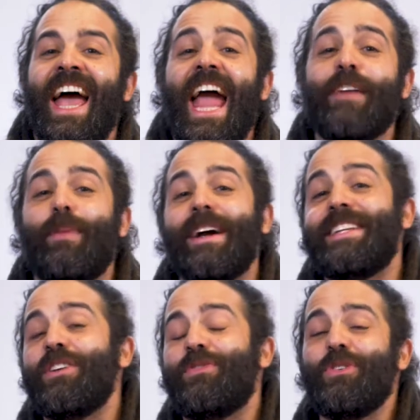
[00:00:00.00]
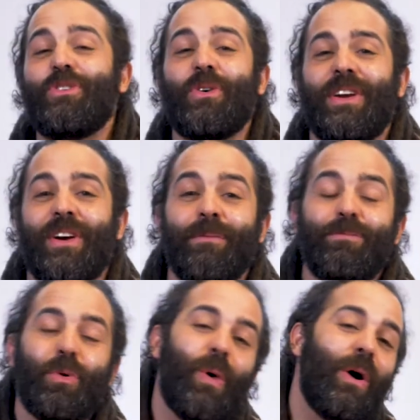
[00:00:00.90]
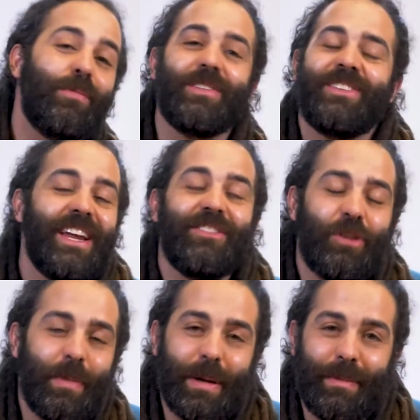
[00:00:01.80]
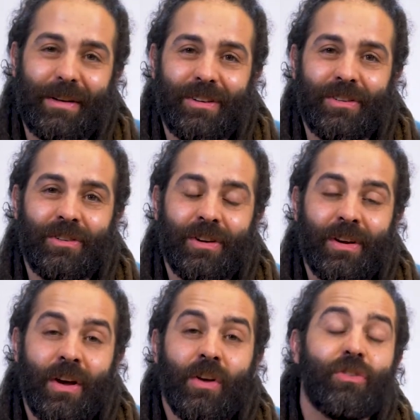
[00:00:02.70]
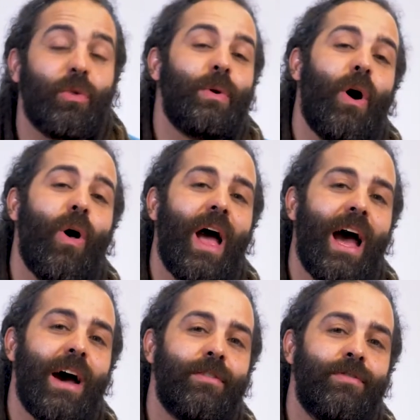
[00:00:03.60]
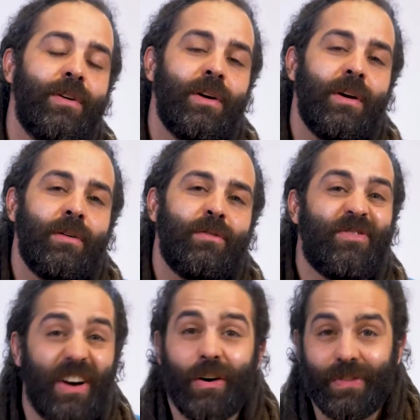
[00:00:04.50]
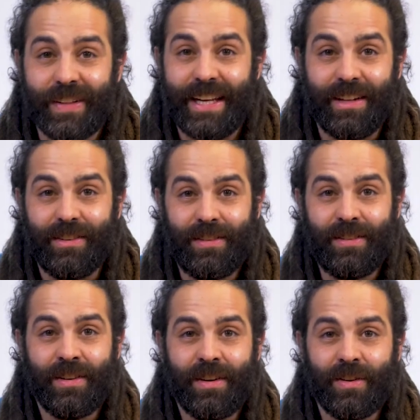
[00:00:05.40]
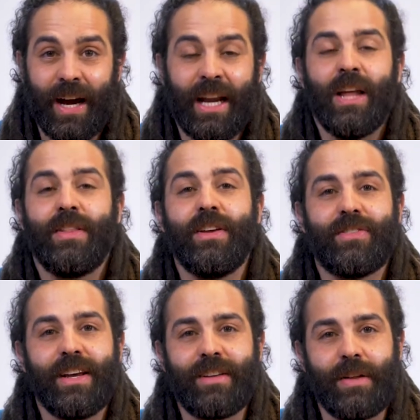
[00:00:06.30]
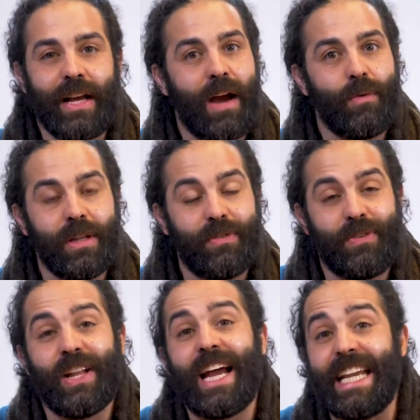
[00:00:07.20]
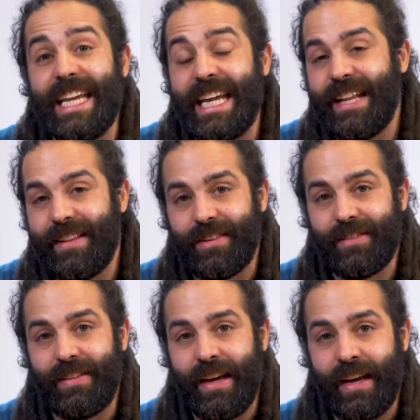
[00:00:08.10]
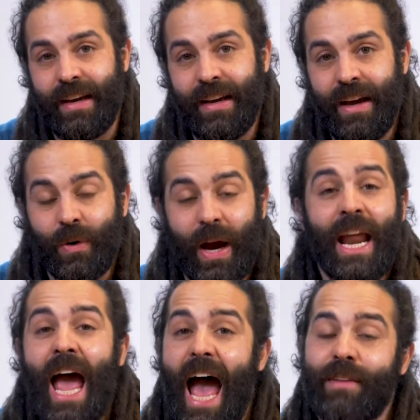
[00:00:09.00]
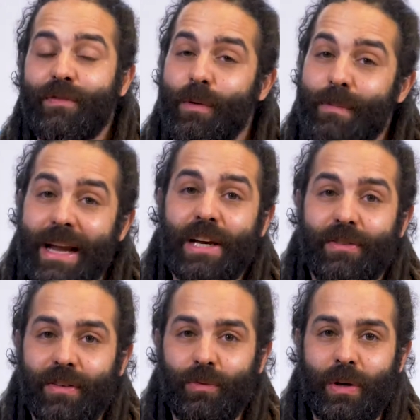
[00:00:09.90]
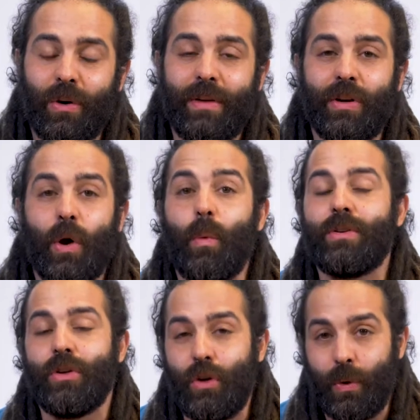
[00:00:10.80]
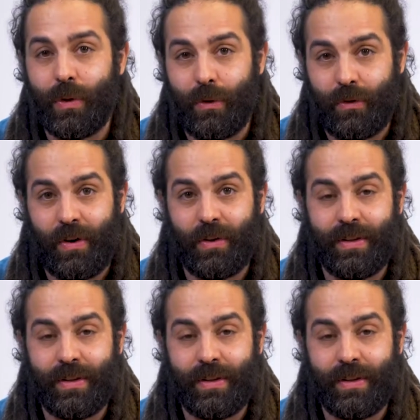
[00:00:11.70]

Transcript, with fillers: Hey, everybody, Daniel Fusco here. Welcome to today's two minute message. So, we all have felt needs, right? These things that, like, I really feel I need this thing, right? And for many of us, we don't even know what to do with those felt